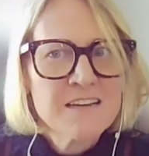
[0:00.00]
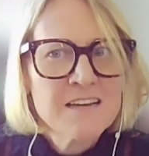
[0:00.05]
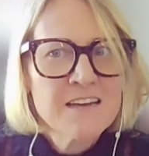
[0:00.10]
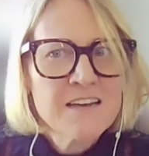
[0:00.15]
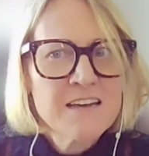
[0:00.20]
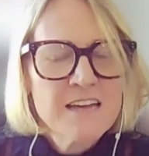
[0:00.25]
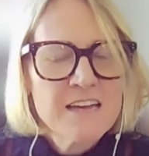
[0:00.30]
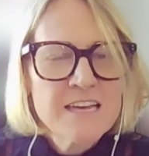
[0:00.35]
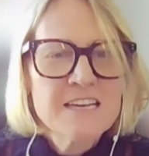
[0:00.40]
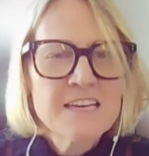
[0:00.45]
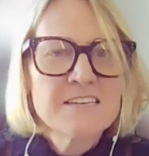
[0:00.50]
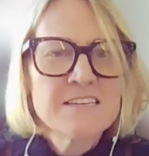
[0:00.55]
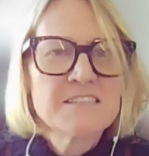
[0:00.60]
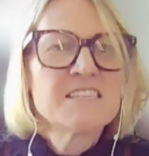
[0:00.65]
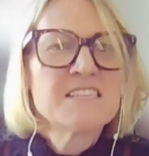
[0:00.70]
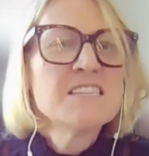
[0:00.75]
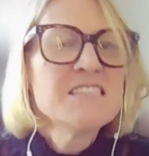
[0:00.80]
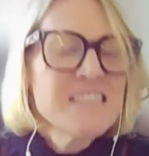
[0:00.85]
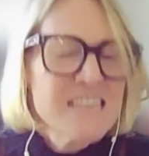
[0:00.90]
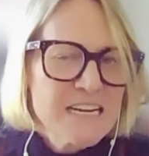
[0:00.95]
is
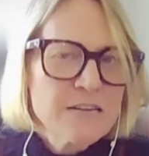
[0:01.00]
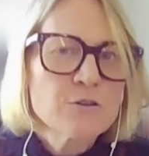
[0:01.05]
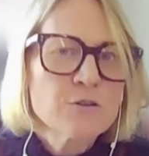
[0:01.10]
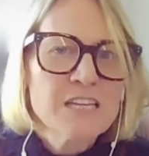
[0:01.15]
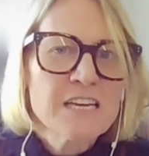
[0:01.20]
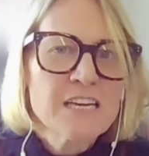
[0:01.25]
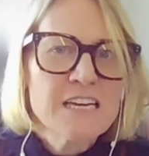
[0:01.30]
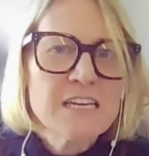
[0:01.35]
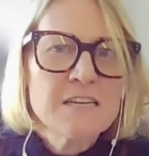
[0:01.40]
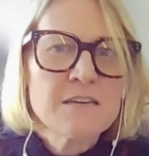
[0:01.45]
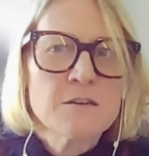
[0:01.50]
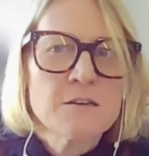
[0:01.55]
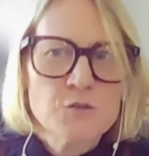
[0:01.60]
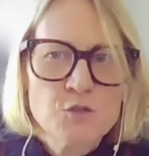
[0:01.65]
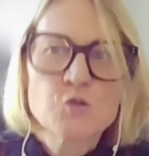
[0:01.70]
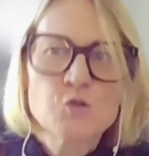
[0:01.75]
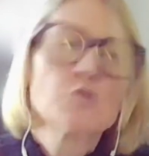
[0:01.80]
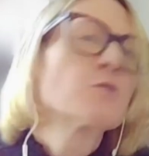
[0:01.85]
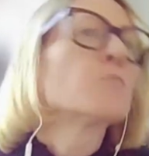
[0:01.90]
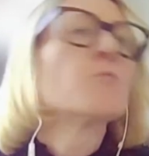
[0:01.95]
nearly
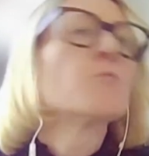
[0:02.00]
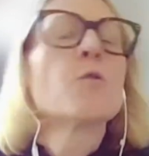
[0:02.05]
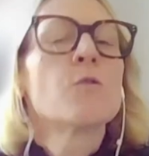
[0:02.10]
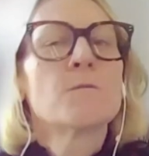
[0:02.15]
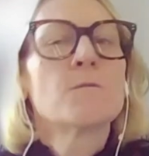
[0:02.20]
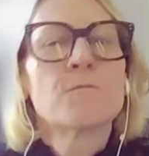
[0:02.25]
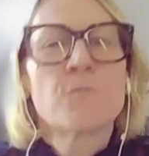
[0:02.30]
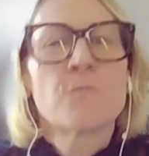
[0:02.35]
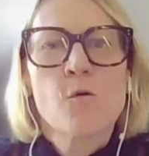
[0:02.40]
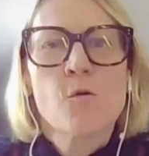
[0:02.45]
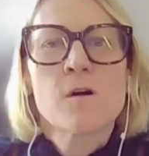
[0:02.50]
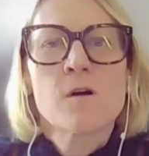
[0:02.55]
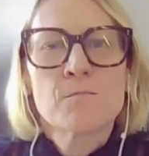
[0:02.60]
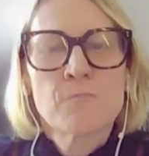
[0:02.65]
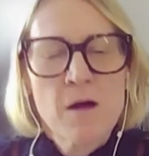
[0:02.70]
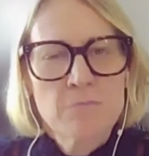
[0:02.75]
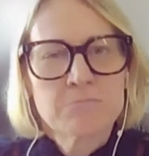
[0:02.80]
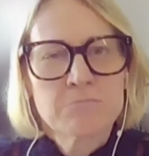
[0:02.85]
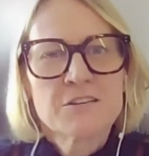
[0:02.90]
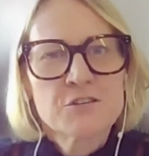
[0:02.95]
suitable for
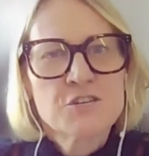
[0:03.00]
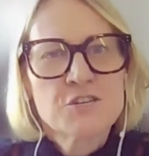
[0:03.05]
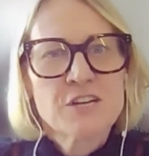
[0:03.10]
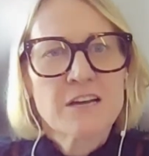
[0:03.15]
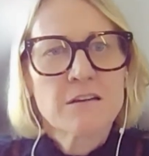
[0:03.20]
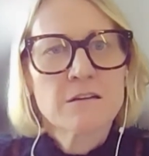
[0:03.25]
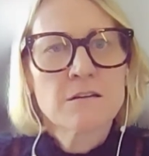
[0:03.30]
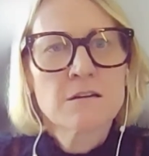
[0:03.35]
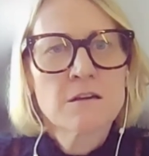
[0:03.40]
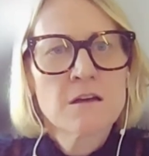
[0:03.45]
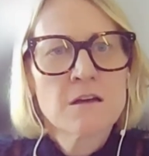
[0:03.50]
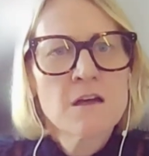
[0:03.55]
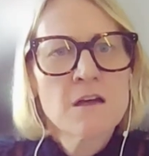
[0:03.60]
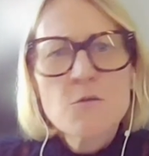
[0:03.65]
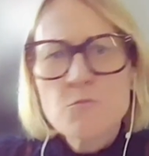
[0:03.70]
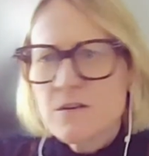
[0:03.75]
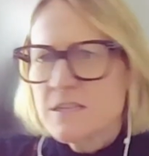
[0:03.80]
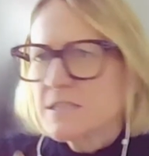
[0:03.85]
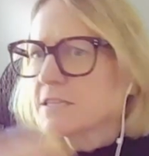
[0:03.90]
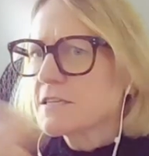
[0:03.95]
publishing.
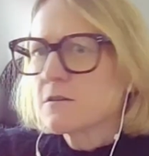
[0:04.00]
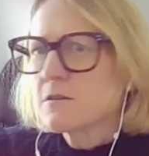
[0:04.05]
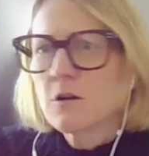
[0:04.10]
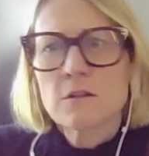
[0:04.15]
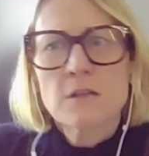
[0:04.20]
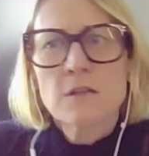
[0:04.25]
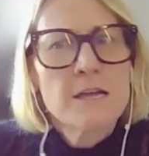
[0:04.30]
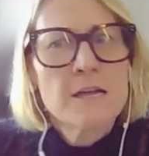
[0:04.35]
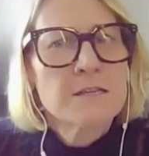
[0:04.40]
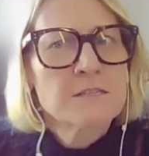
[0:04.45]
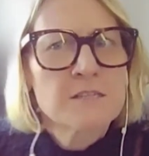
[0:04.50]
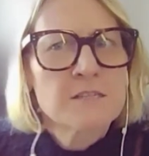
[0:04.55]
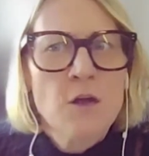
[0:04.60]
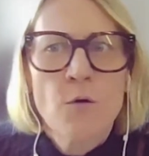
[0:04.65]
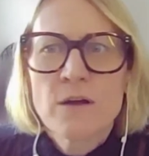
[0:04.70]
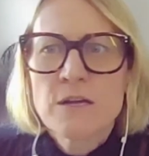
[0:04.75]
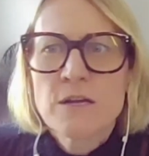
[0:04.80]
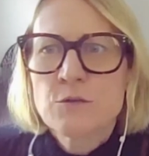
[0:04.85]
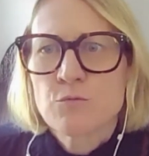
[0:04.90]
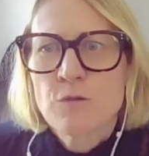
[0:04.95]
We still, it's
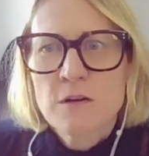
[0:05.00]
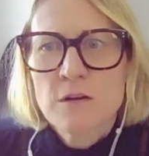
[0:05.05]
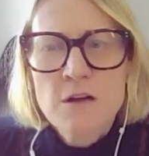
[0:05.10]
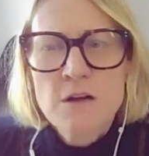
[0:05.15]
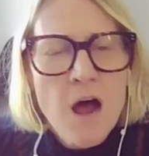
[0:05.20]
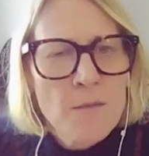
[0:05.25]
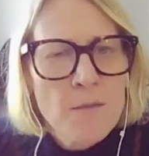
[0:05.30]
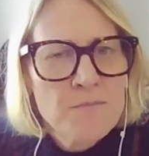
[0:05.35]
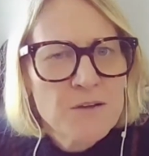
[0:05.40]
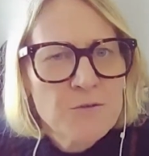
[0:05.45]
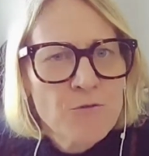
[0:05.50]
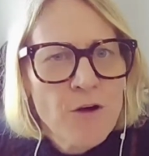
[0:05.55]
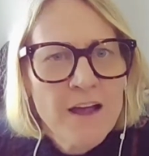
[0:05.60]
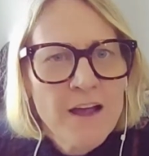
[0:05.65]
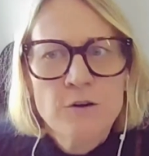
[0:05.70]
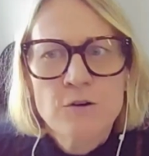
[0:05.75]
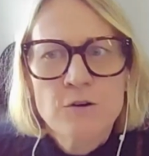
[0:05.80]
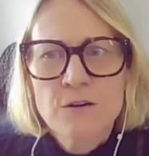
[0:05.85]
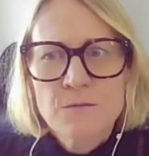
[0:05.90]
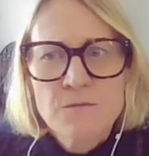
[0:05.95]
going to a
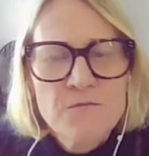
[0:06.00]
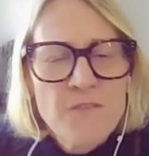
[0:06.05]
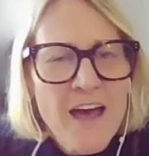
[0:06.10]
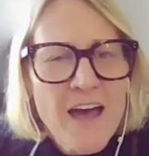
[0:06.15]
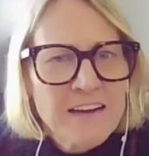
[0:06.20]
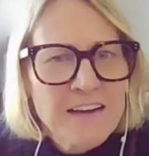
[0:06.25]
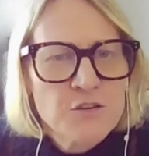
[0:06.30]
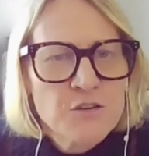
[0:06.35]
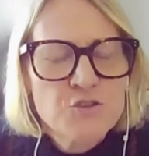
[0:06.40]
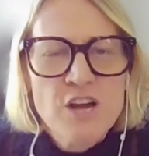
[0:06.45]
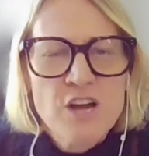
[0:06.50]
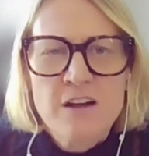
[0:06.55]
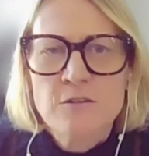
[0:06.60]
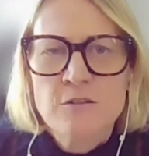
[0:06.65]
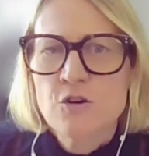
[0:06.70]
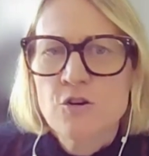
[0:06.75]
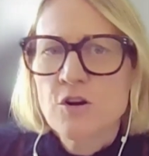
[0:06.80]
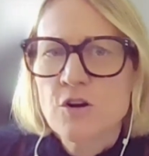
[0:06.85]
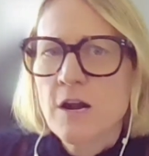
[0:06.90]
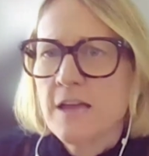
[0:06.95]
copywriter and fact
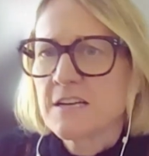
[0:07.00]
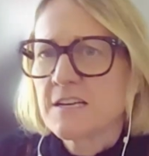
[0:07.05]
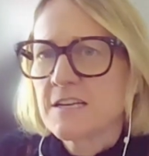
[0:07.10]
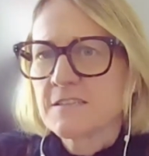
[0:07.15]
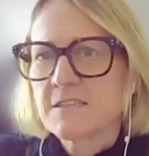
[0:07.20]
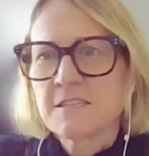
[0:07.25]
checker. It is